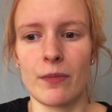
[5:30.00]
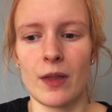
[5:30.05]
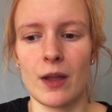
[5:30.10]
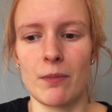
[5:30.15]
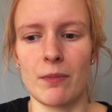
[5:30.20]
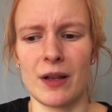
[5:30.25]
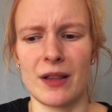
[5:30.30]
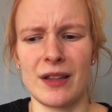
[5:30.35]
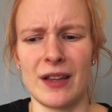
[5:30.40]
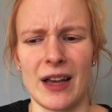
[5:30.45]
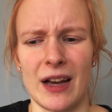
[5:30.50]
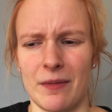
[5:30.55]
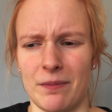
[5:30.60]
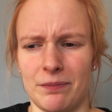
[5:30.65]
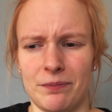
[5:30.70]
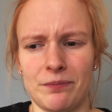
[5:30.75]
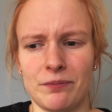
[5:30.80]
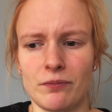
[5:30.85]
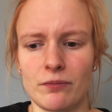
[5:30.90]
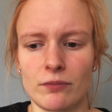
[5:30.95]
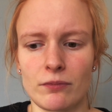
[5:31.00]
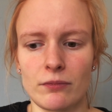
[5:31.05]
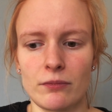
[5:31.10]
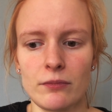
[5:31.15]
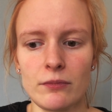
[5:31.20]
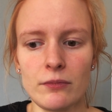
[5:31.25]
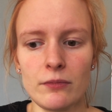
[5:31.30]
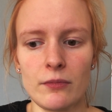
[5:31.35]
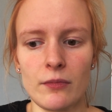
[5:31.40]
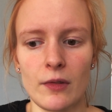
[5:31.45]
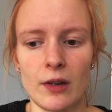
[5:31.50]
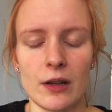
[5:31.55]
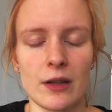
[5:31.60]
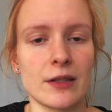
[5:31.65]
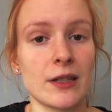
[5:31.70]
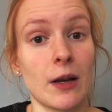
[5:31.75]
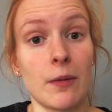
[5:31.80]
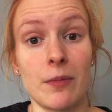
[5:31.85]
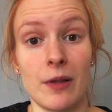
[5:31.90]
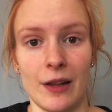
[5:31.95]
But yeah,
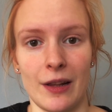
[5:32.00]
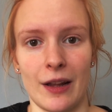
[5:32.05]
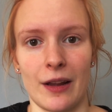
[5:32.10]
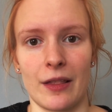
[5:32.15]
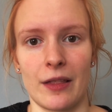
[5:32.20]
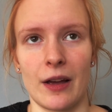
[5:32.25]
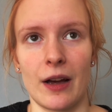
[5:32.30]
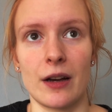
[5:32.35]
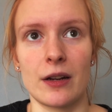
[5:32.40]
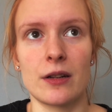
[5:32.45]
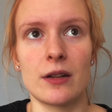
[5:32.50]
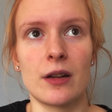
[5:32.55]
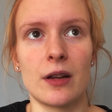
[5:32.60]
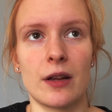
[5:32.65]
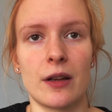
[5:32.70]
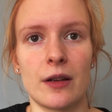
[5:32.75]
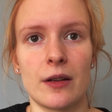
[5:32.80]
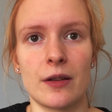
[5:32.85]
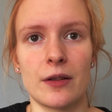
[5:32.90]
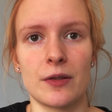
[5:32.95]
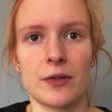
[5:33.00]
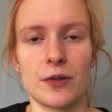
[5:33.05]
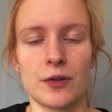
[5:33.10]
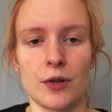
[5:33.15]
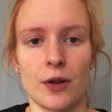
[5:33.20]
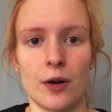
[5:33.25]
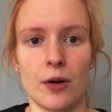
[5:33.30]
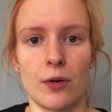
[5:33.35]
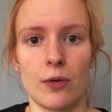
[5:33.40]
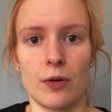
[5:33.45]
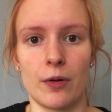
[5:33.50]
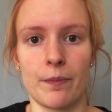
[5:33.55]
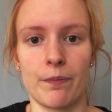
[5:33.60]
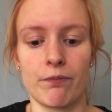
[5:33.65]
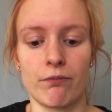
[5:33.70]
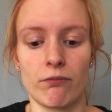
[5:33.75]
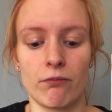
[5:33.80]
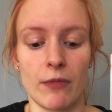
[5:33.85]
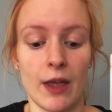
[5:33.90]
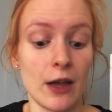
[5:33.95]
something like that. So
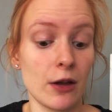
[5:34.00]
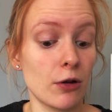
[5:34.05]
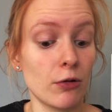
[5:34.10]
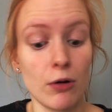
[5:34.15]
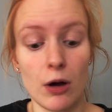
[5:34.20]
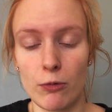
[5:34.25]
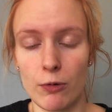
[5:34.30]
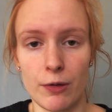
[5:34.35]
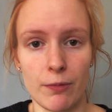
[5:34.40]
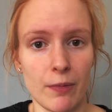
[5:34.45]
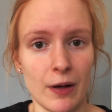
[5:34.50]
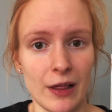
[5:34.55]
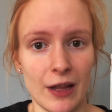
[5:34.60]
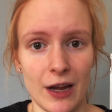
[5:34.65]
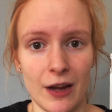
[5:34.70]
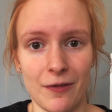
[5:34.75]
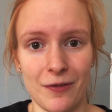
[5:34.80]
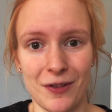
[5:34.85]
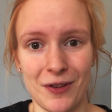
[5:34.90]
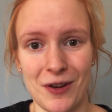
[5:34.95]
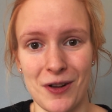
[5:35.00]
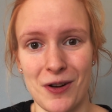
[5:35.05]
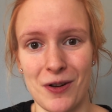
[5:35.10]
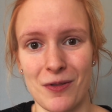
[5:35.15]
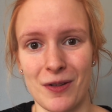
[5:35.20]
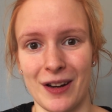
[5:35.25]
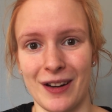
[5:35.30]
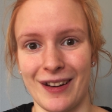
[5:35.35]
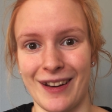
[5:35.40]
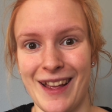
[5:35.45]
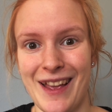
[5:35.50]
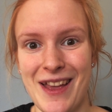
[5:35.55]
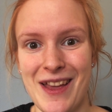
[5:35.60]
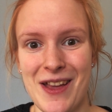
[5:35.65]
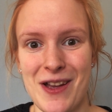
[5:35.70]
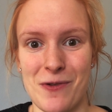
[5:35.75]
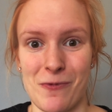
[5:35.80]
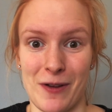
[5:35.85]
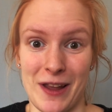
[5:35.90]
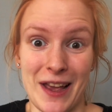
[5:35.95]
I go on with my life, you know, and
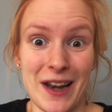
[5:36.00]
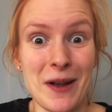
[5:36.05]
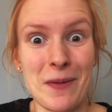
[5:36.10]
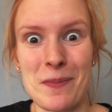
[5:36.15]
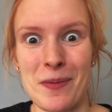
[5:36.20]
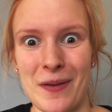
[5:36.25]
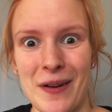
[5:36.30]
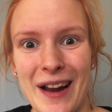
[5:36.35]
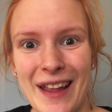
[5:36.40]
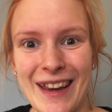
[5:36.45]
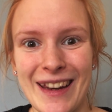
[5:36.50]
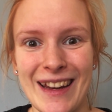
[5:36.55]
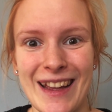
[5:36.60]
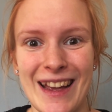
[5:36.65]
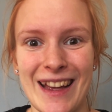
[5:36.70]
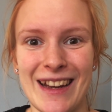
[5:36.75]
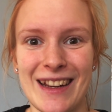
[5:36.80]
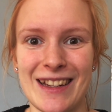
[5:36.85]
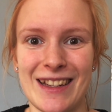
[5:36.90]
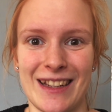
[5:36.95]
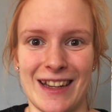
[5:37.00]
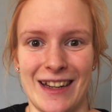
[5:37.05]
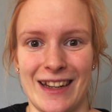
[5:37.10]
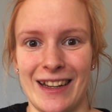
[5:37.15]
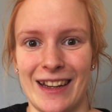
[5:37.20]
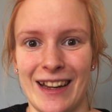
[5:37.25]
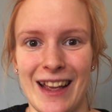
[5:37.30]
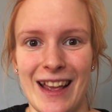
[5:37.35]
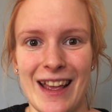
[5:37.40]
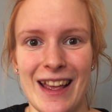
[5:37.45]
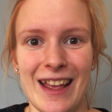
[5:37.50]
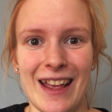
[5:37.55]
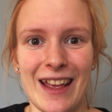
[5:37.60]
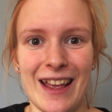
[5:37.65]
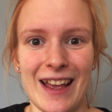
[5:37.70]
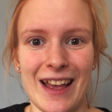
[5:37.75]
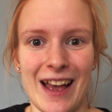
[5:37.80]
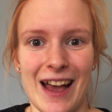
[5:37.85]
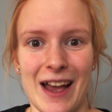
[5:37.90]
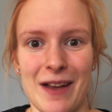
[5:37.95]
we end up pregnant, and
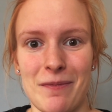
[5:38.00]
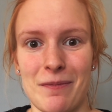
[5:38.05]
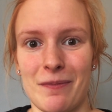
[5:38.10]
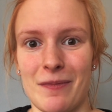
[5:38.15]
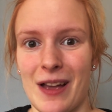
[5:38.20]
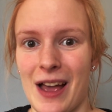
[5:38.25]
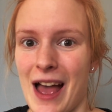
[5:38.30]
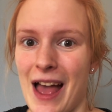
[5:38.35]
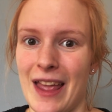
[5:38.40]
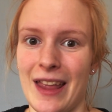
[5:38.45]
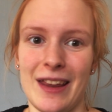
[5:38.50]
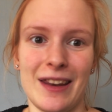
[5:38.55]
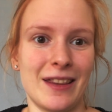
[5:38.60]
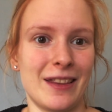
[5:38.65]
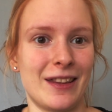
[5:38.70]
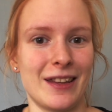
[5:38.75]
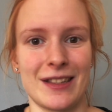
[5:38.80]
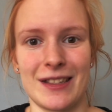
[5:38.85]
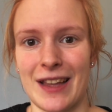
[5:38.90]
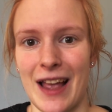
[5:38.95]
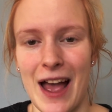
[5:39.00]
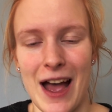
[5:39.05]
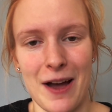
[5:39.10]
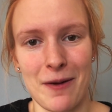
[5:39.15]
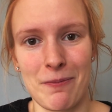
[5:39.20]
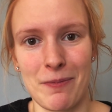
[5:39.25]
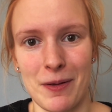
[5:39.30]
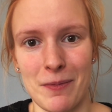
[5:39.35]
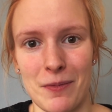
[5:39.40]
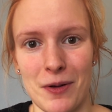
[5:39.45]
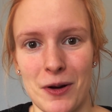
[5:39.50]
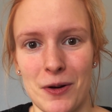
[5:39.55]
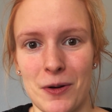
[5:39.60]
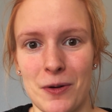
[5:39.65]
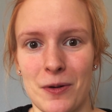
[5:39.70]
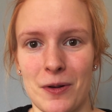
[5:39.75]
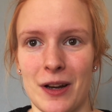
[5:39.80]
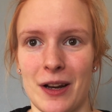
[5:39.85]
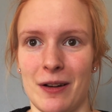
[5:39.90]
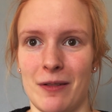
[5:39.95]
I'm in this happy
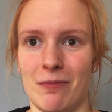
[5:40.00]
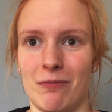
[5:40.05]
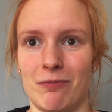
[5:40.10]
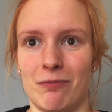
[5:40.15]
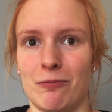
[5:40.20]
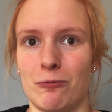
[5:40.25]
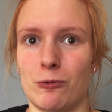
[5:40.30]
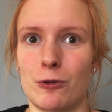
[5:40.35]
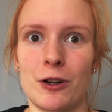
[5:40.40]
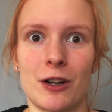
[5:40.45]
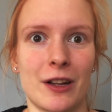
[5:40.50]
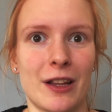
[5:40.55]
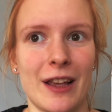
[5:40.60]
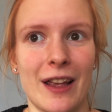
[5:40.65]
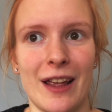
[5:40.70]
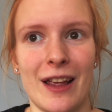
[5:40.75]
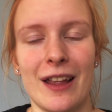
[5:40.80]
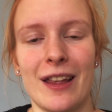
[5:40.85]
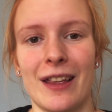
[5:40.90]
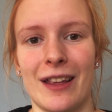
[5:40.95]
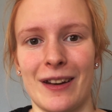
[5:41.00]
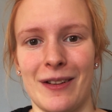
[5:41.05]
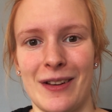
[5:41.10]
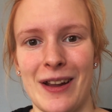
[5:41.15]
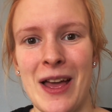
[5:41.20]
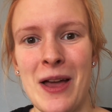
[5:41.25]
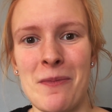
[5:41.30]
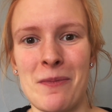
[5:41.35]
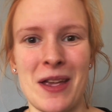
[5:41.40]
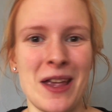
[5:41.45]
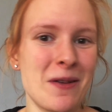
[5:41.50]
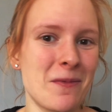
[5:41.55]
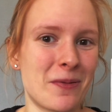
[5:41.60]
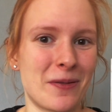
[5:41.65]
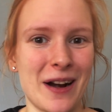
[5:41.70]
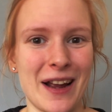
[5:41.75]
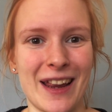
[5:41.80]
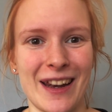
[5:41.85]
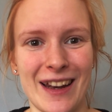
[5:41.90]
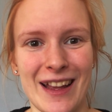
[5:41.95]
mode and working and being
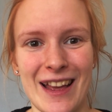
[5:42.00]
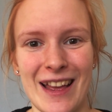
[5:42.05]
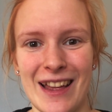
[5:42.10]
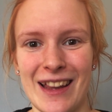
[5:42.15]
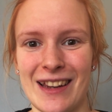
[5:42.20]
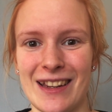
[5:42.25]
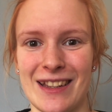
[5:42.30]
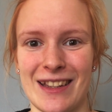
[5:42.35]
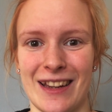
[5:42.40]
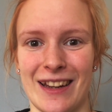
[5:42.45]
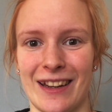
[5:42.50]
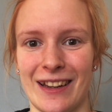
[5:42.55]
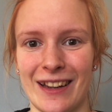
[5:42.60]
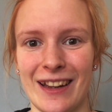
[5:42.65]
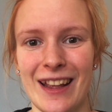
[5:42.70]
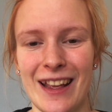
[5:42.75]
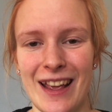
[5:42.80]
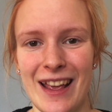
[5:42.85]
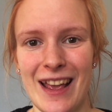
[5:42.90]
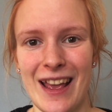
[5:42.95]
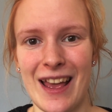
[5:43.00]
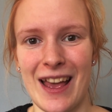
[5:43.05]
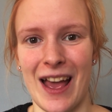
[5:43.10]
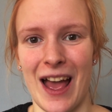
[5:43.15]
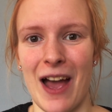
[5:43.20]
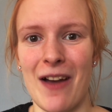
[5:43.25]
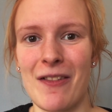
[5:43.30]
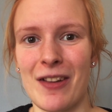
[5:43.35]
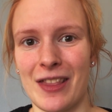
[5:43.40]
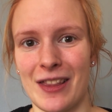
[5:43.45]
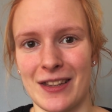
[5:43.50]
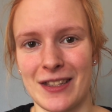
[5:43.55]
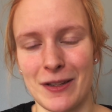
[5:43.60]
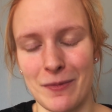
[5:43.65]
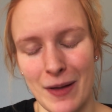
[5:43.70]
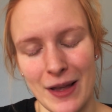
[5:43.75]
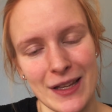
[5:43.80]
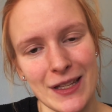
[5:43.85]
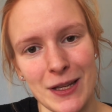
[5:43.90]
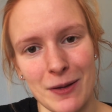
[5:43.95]
pregnant and having this
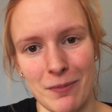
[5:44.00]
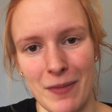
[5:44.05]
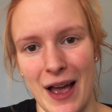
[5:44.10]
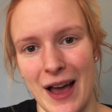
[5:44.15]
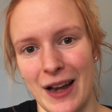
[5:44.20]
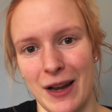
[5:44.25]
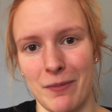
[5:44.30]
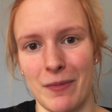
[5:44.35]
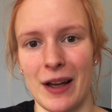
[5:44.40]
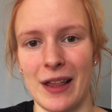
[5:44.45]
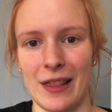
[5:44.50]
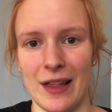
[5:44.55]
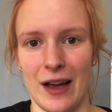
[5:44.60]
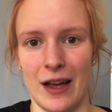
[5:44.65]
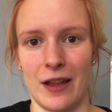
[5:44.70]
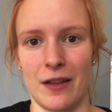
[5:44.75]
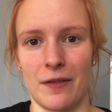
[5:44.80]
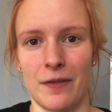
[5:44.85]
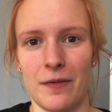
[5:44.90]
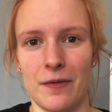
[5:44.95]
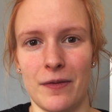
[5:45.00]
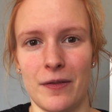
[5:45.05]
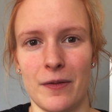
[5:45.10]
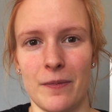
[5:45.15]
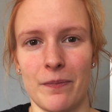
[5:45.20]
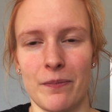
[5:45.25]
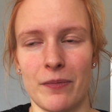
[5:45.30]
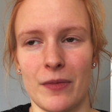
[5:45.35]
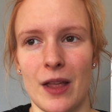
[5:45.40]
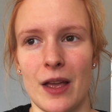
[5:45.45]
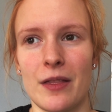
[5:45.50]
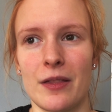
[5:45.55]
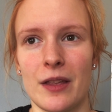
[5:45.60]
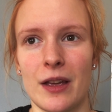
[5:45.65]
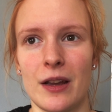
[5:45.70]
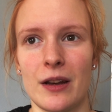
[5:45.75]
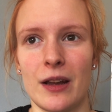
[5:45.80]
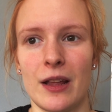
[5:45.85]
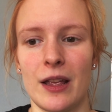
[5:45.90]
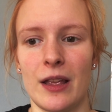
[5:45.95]
amazing man in my life. And
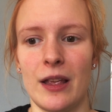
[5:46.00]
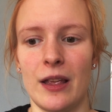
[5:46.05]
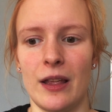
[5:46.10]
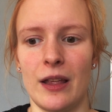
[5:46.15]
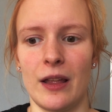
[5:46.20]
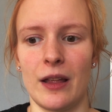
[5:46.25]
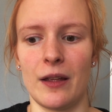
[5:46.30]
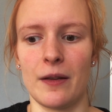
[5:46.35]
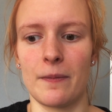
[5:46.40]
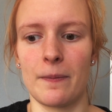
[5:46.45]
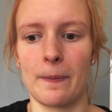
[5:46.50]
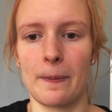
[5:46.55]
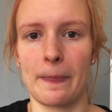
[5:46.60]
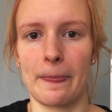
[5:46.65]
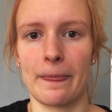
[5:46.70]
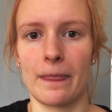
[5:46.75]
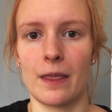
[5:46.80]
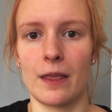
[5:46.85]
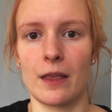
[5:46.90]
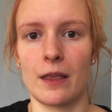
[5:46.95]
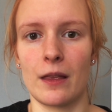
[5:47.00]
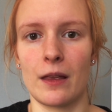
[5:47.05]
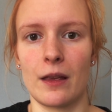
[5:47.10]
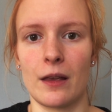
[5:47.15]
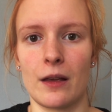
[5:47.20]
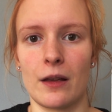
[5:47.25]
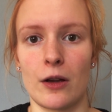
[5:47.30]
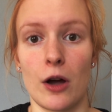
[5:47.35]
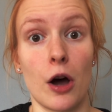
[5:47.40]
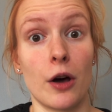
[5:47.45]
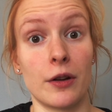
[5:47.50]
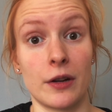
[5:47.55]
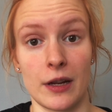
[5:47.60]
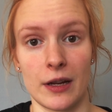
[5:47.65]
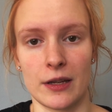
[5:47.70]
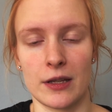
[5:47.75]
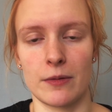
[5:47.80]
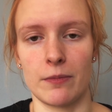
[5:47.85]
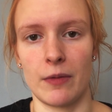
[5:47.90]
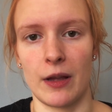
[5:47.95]
then he
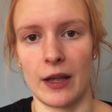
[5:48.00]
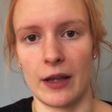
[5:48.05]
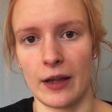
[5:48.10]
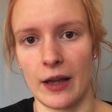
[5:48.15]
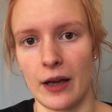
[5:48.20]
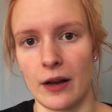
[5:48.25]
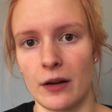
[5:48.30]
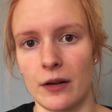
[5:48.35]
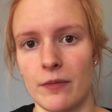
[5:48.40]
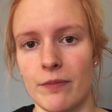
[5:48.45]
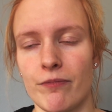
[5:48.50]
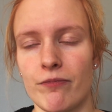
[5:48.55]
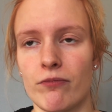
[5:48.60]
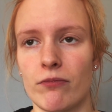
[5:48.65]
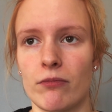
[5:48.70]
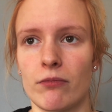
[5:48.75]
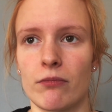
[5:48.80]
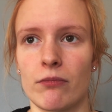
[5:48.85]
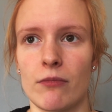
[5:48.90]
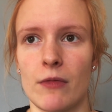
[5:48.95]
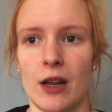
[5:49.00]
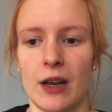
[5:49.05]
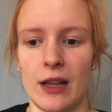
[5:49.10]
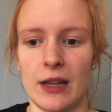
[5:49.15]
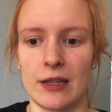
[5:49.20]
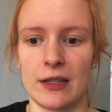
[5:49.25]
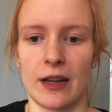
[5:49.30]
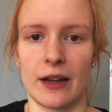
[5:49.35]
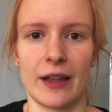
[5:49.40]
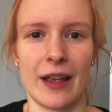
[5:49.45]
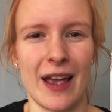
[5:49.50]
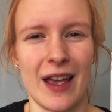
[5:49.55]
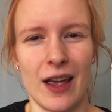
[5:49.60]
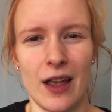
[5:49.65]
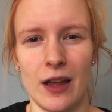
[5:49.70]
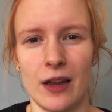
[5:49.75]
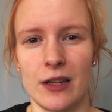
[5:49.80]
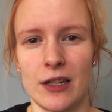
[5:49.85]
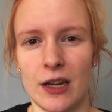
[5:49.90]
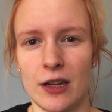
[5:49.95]
contacts me again, and he's like,
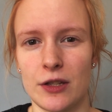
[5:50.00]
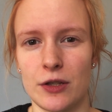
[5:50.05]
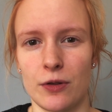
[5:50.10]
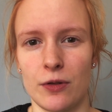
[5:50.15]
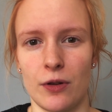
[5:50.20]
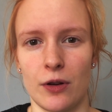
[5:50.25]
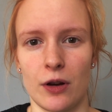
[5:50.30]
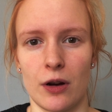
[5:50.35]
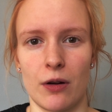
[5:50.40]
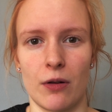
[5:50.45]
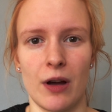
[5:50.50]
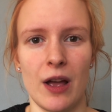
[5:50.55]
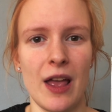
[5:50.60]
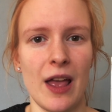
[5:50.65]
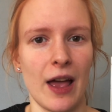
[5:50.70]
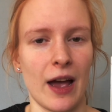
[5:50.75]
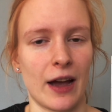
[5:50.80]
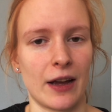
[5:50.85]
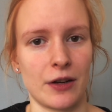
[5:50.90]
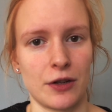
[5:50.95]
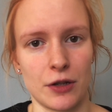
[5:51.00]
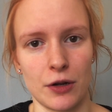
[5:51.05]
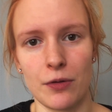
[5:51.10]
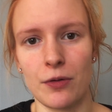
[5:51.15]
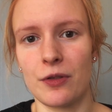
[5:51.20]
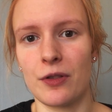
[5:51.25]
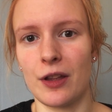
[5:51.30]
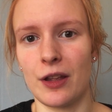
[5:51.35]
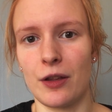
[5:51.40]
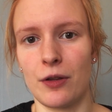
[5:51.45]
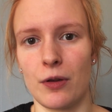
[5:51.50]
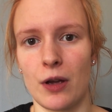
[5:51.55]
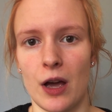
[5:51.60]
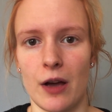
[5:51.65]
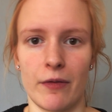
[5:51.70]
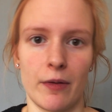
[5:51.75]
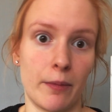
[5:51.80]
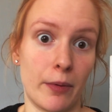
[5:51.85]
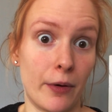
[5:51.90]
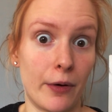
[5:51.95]
hey, just so you know, I don't think you
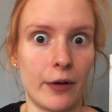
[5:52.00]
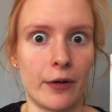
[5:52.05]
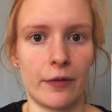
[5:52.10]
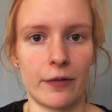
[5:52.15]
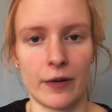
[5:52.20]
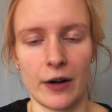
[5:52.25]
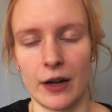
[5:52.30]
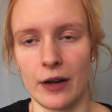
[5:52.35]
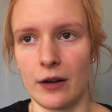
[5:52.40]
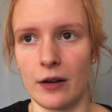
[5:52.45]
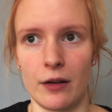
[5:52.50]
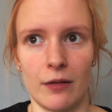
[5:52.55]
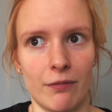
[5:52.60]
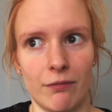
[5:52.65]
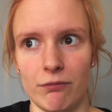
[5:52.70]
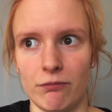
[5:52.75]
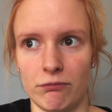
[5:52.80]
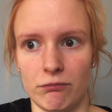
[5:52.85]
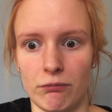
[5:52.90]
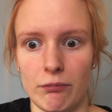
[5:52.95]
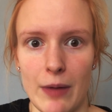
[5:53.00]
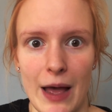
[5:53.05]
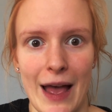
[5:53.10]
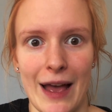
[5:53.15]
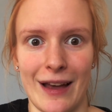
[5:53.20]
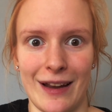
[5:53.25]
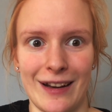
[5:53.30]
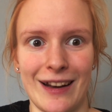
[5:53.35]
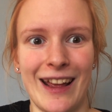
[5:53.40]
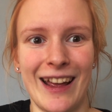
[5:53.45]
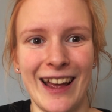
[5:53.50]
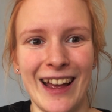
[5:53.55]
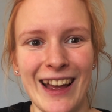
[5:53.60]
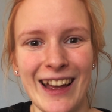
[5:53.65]
have a boyfriend, man.